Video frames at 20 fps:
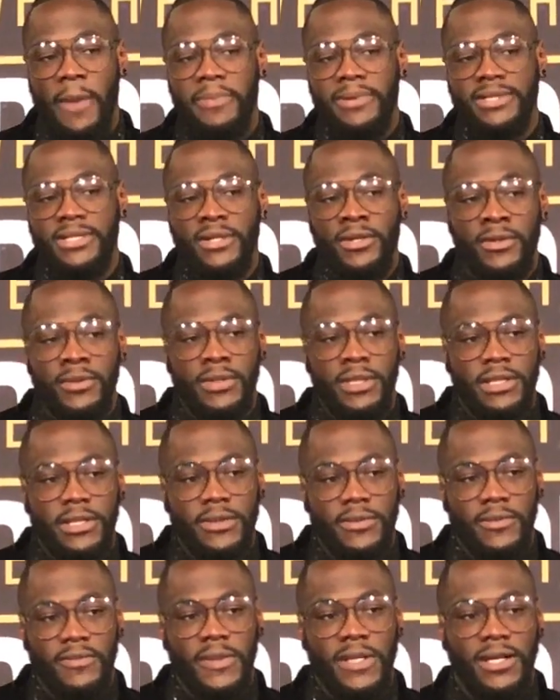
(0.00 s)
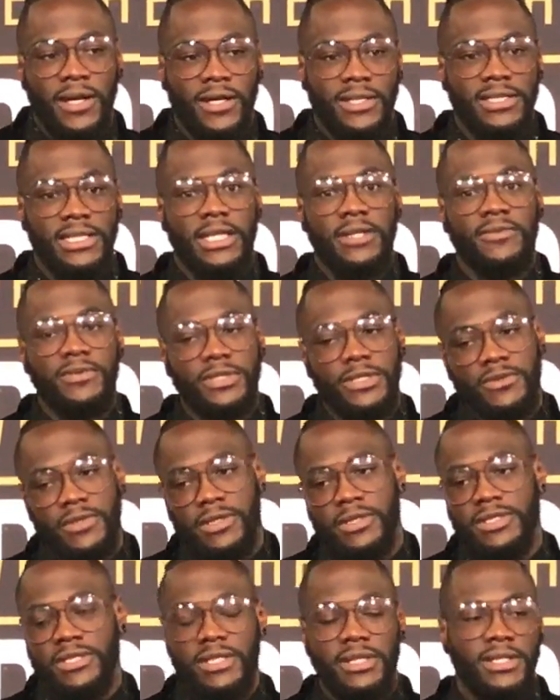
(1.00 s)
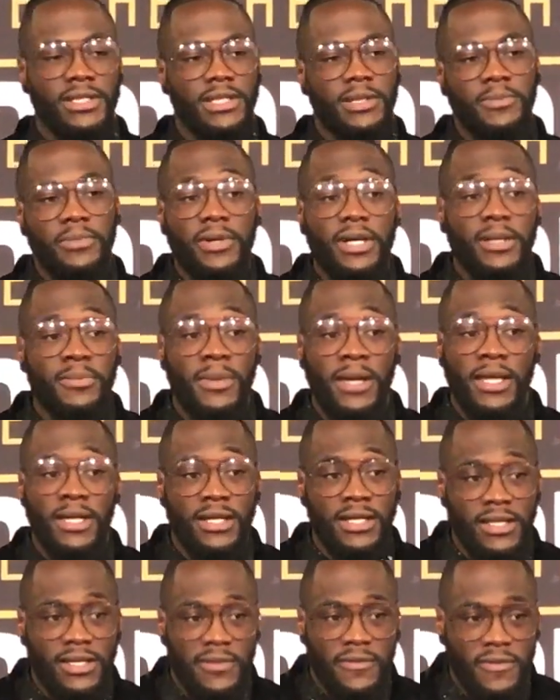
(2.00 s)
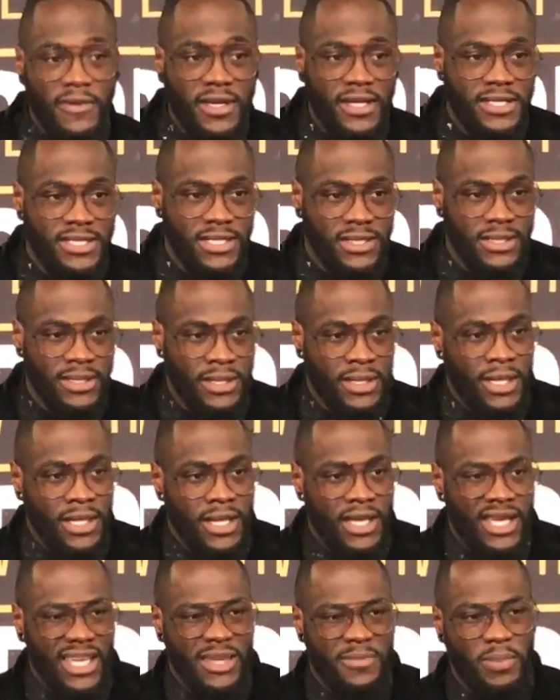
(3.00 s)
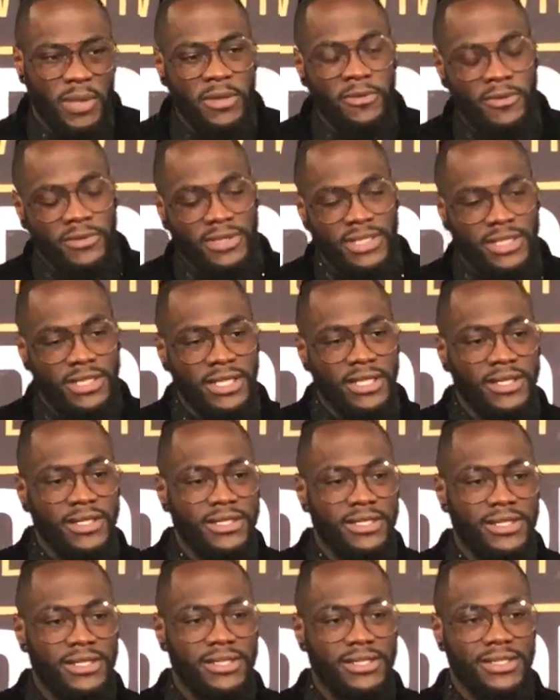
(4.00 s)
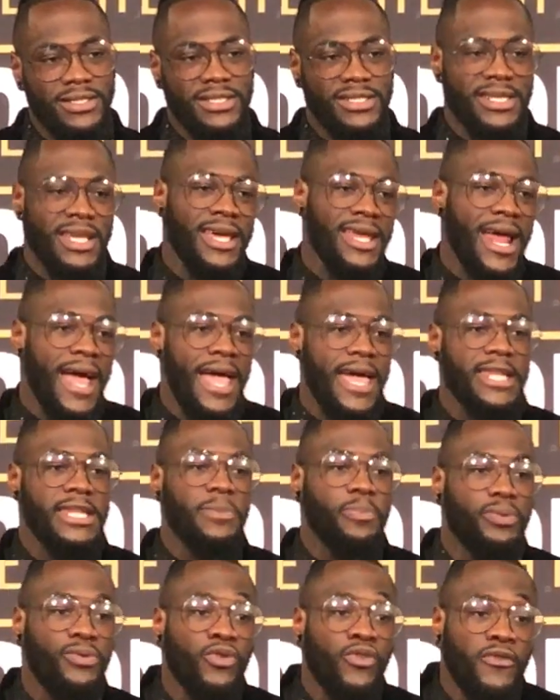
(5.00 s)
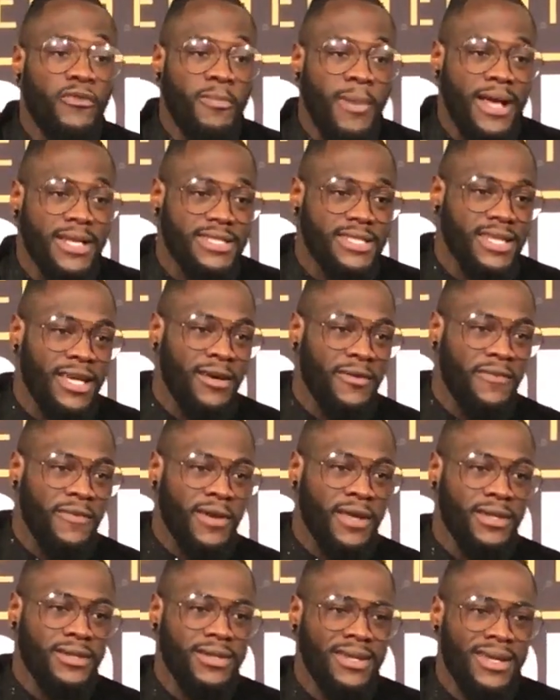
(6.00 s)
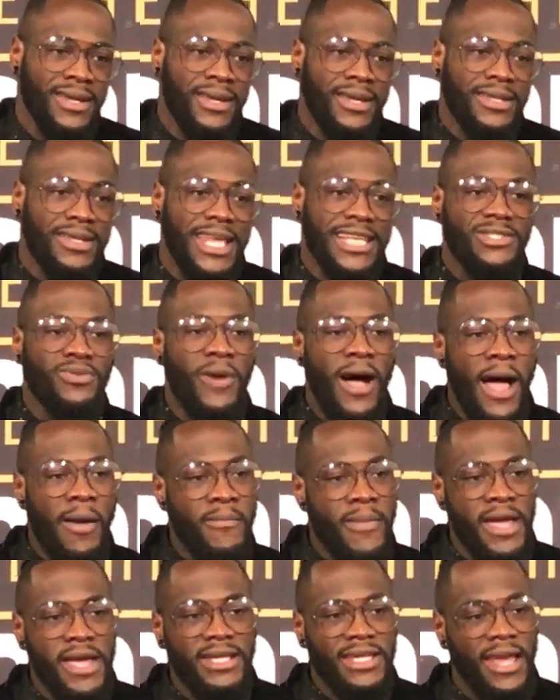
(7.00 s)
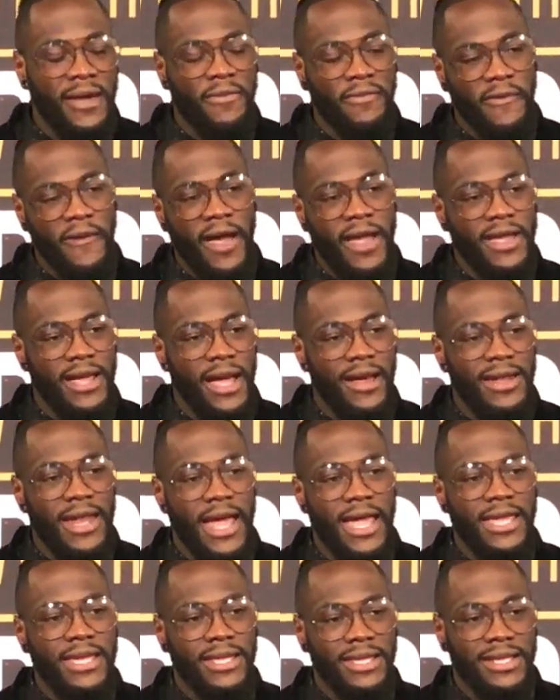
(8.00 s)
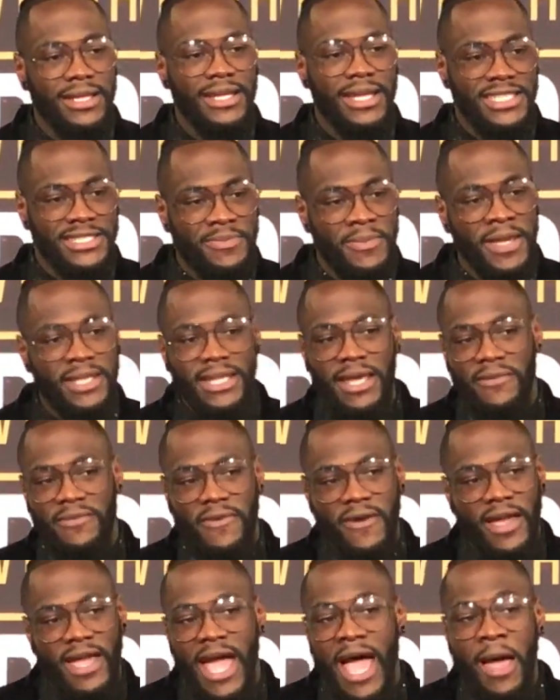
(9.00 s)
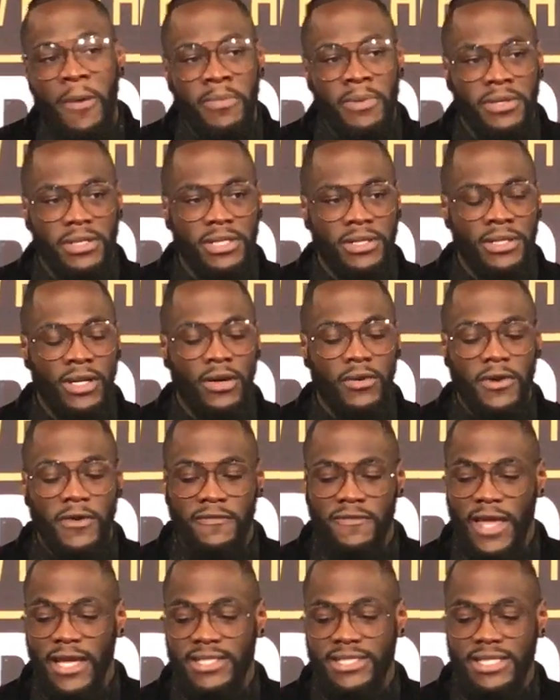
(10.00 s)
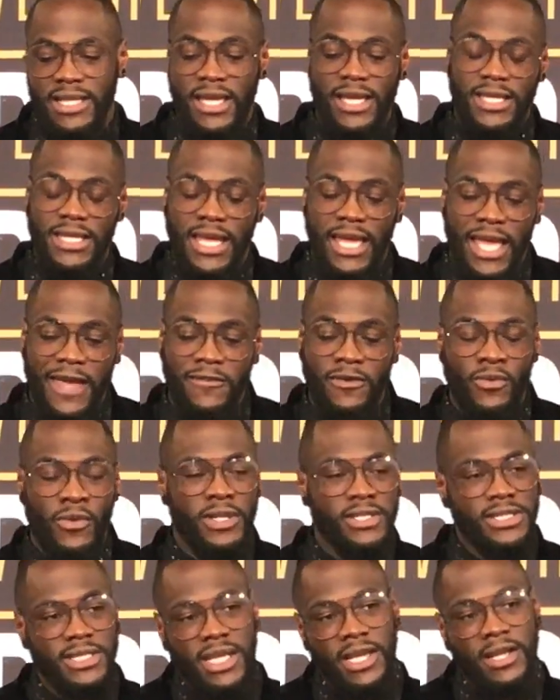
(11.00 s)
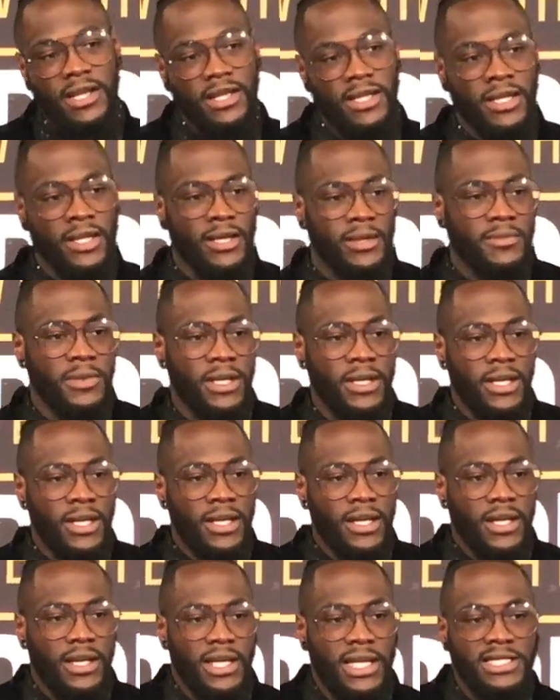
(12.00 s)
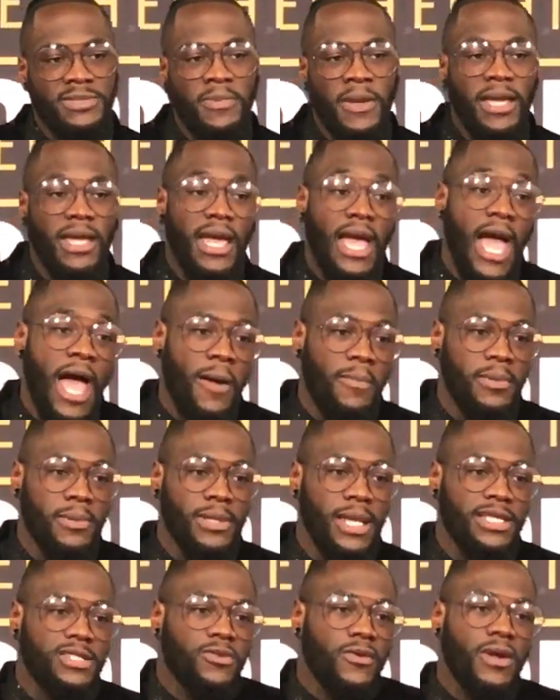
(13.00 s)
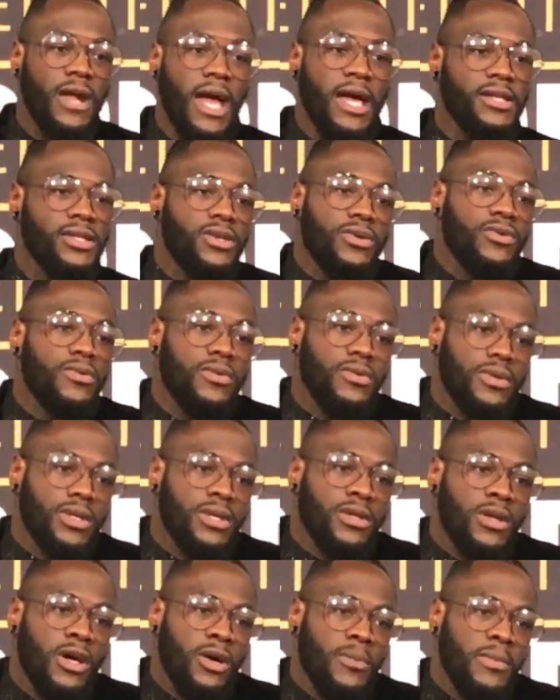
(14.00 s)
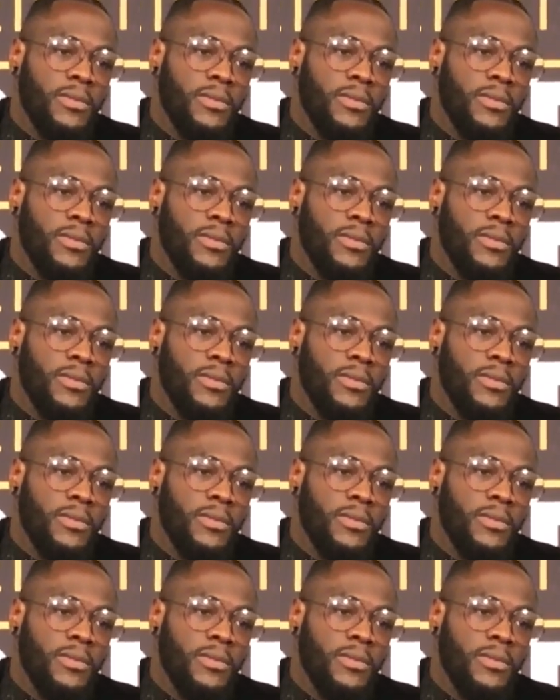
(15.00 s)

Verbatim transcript: opportunity because he was considered the boogeyman of the division. And people still said I had to prove myself. And that's why I made that fight. I like let's make that fight happen. You know, if they saying that everyone's scared of him, let's make it happen. That's what I do. You know